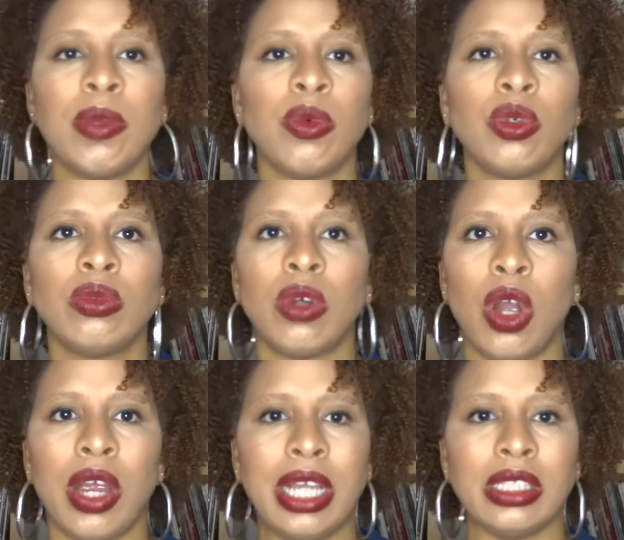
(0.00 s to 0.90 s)
people
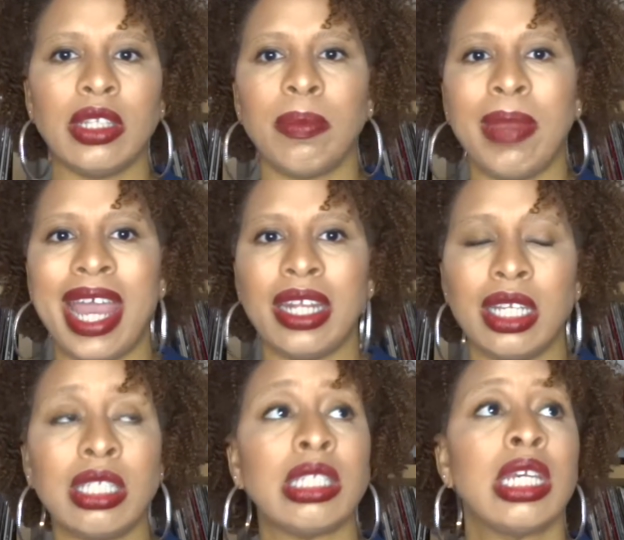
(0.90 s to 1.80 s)
are into the
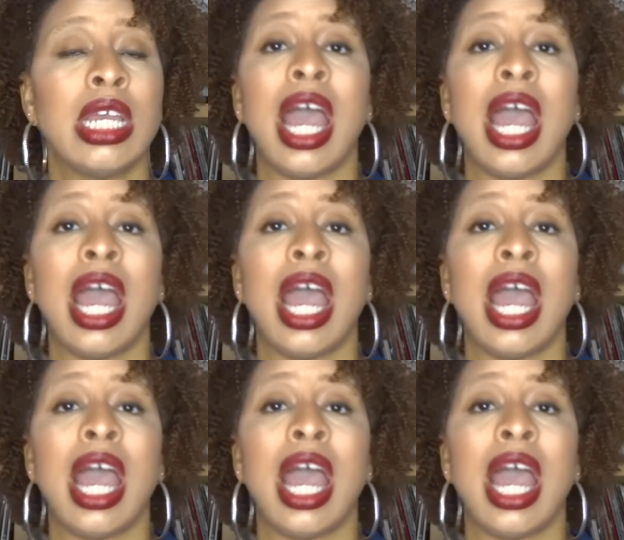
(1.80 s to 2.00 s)
madness.